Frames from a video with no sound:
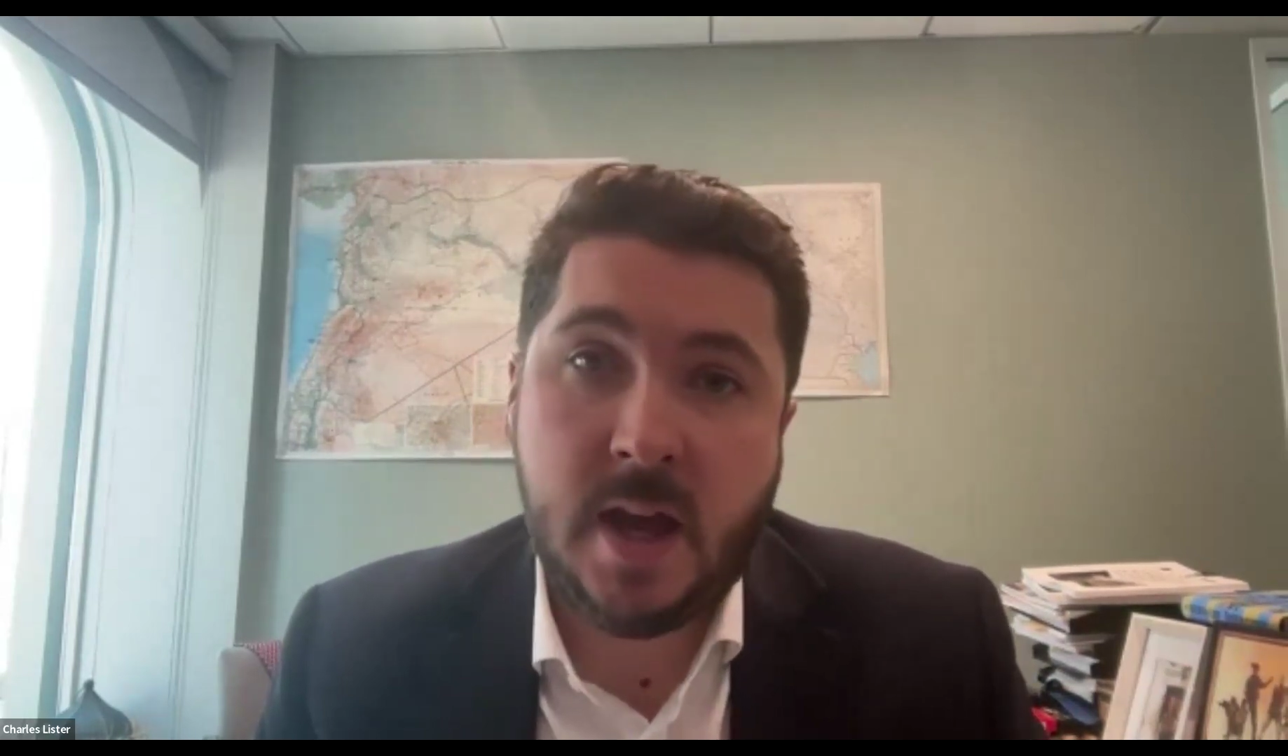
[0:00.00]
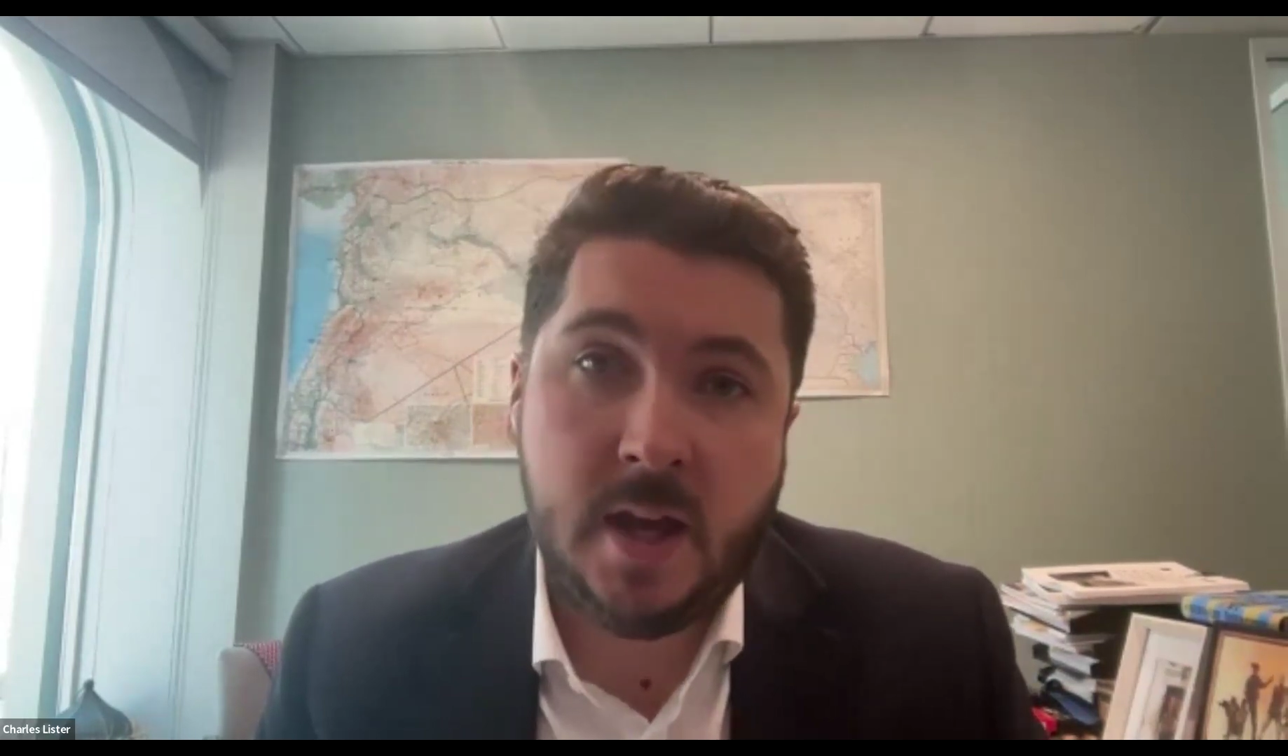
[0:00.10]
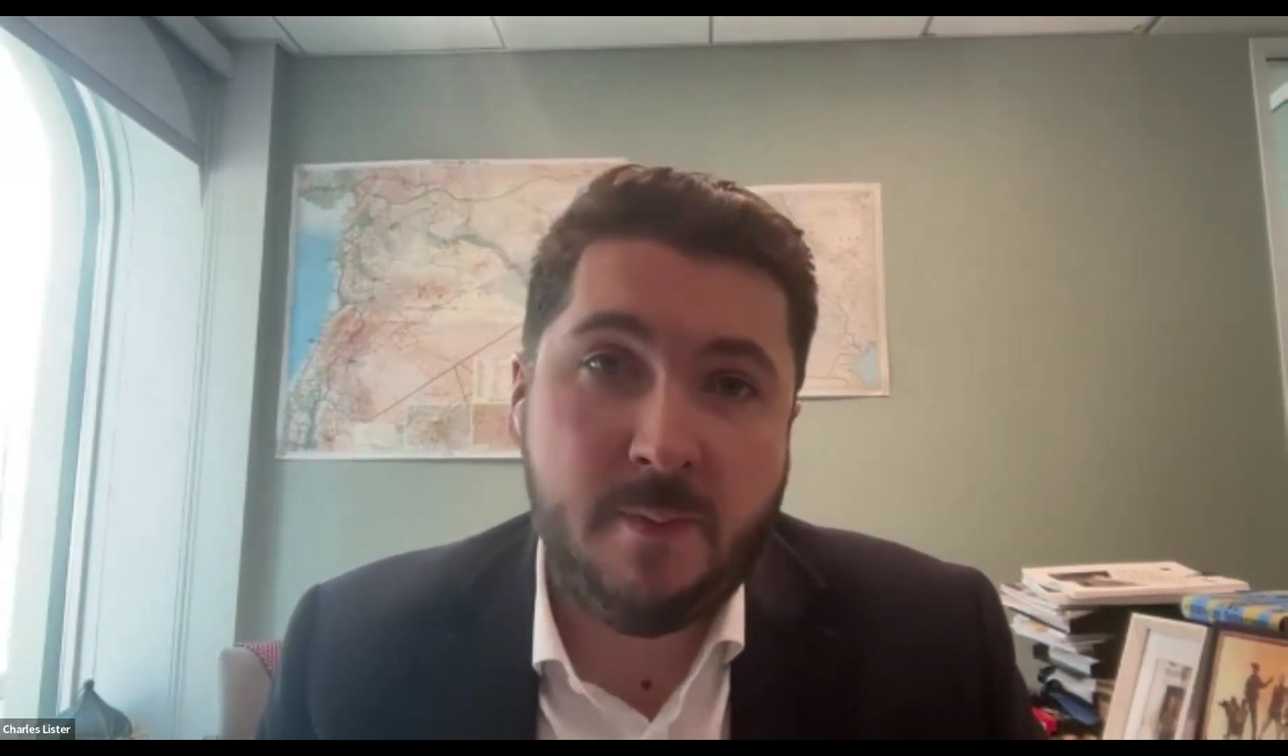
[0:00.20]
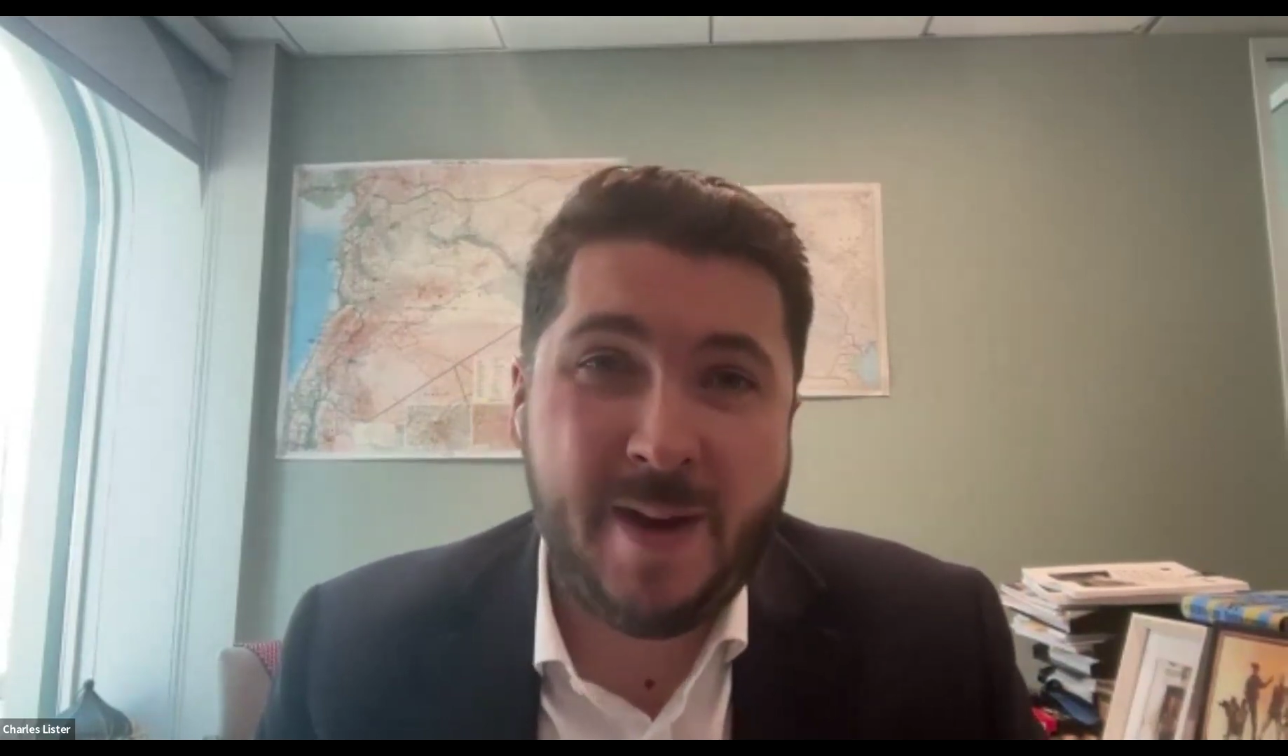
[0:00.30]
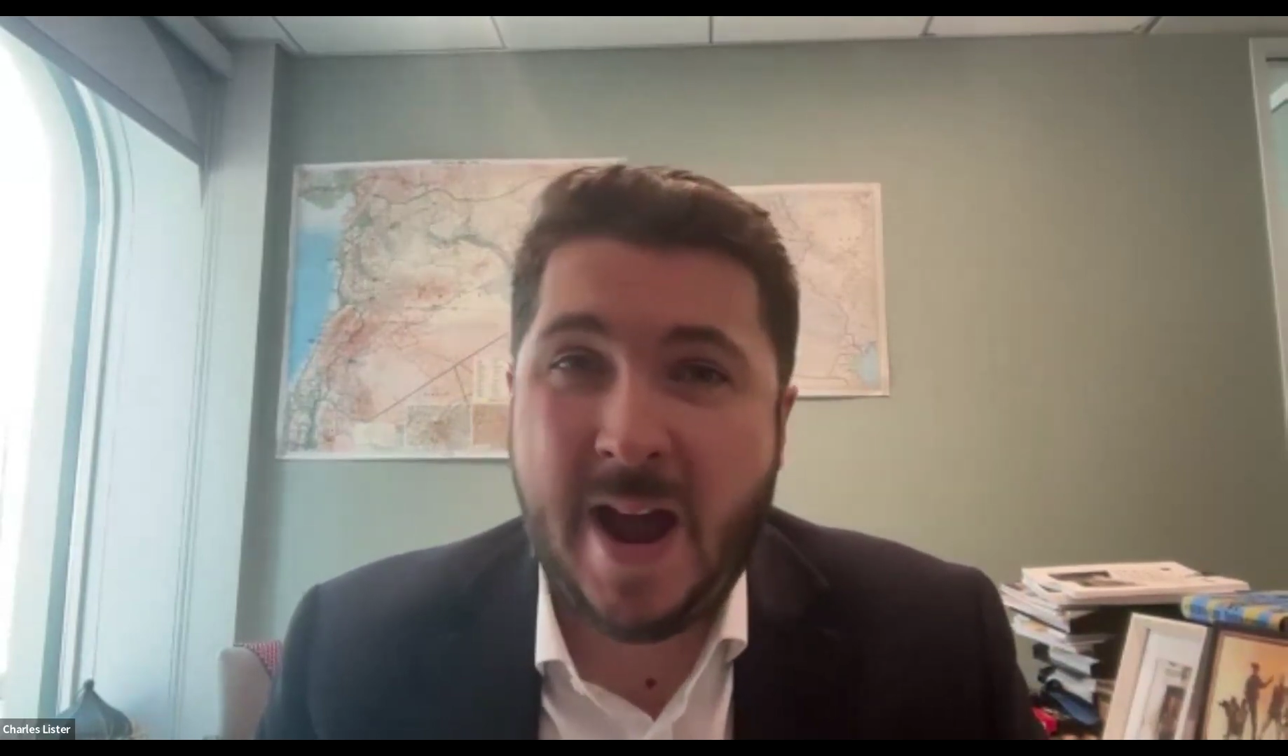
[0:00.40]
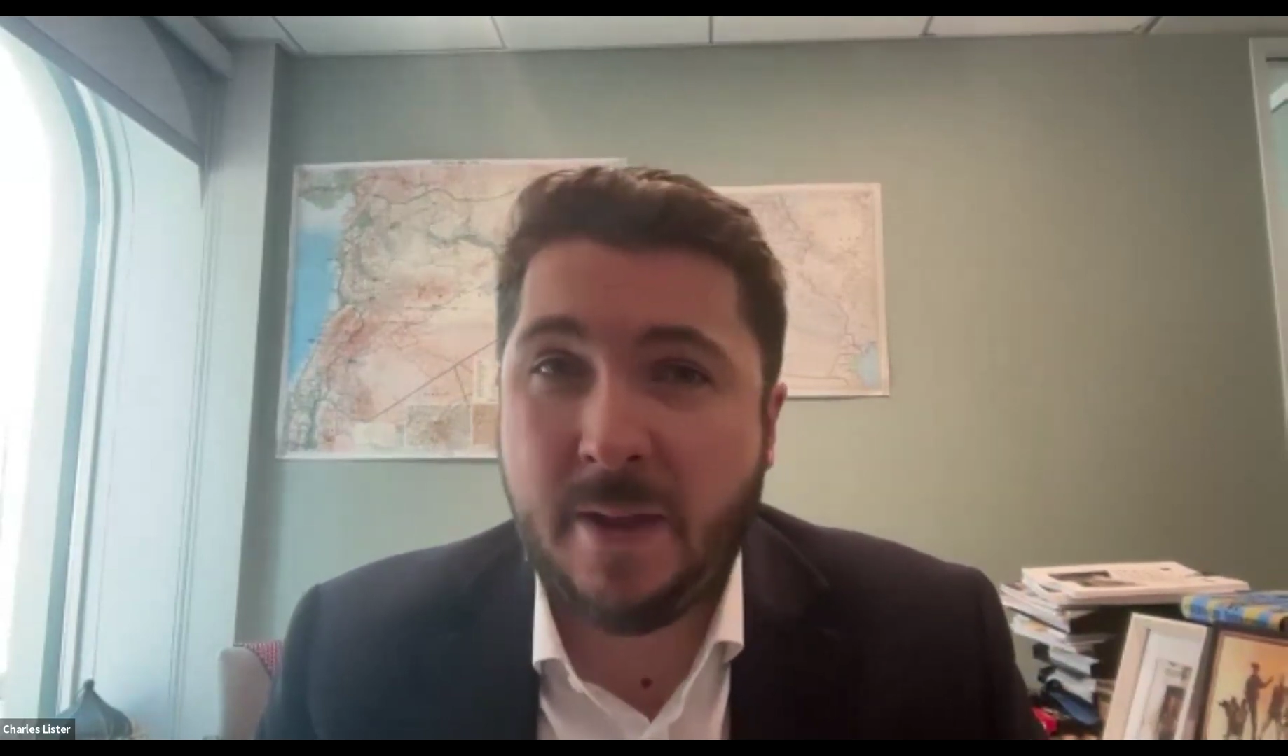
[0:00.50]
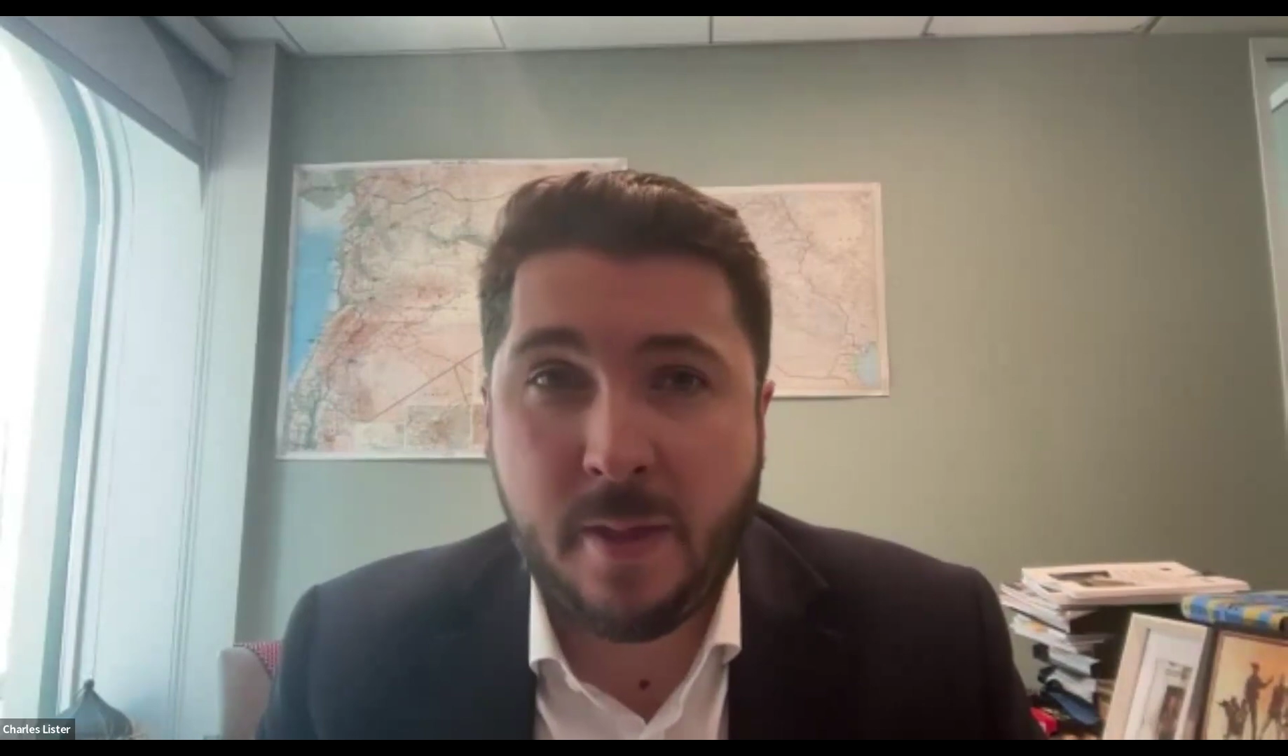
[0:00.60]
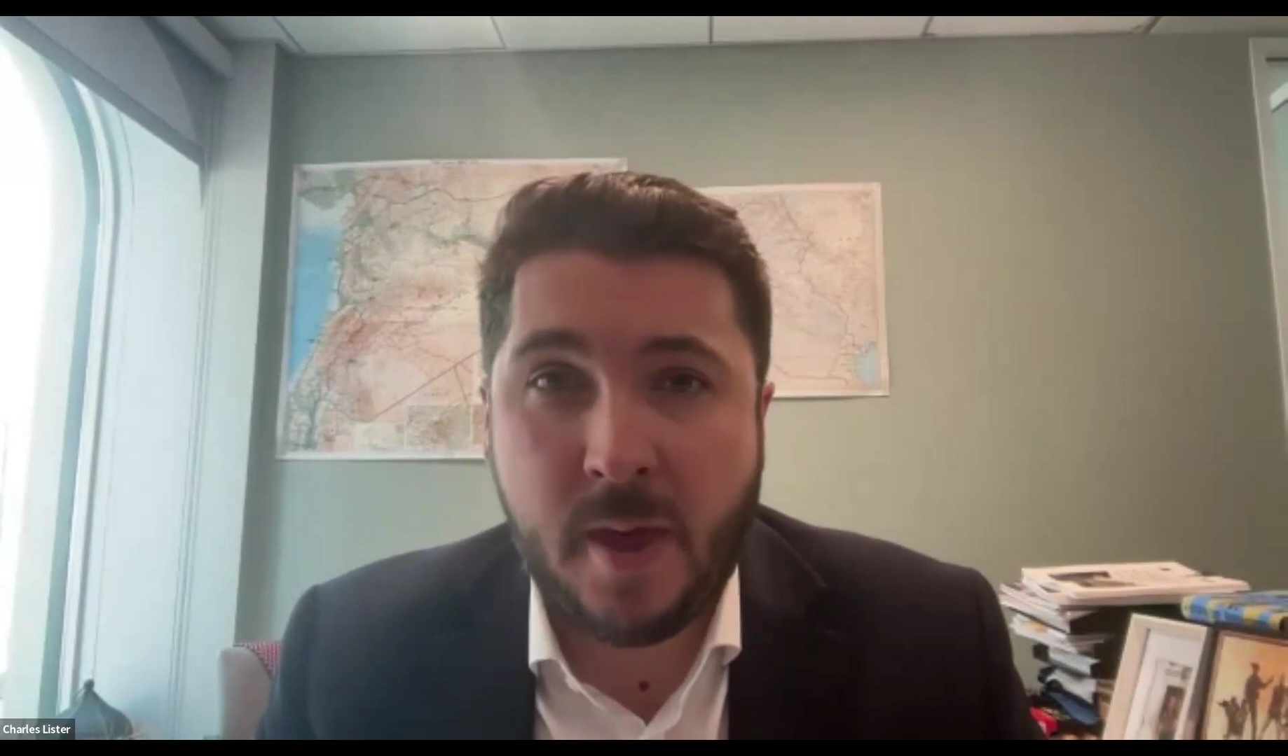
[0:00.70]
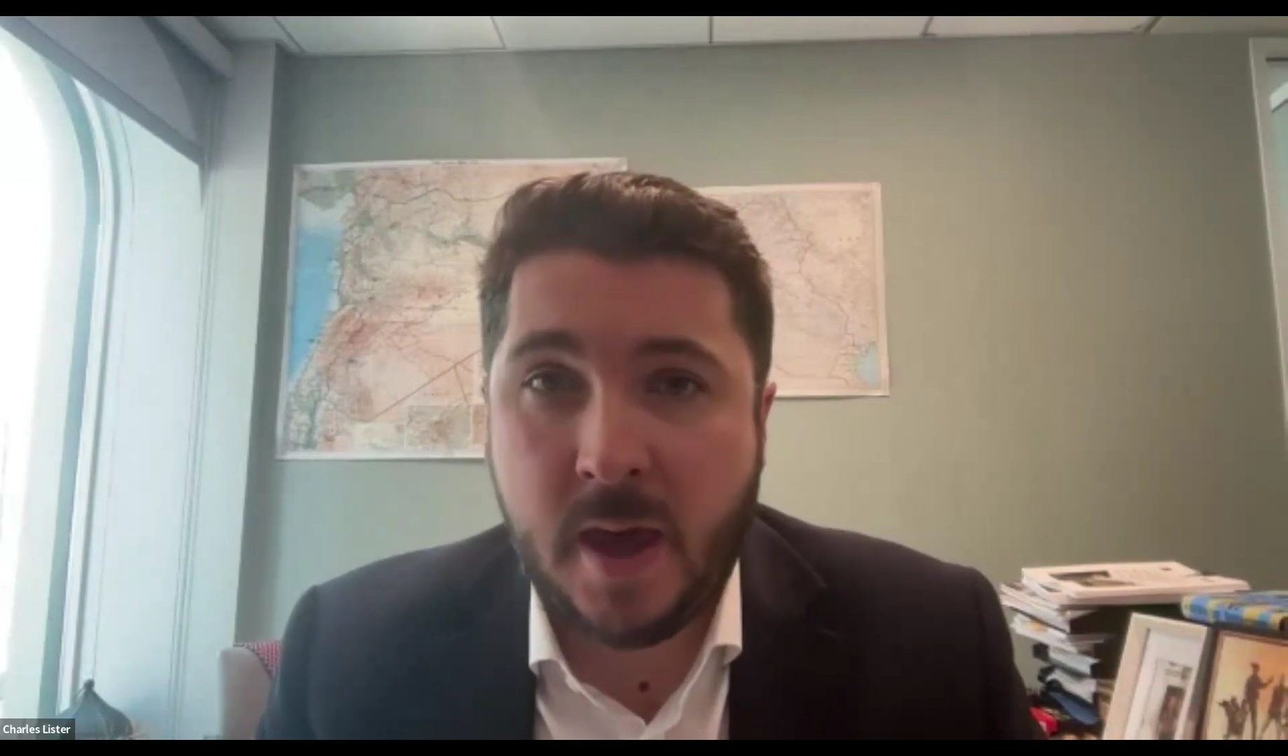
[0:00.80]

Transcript: said a bad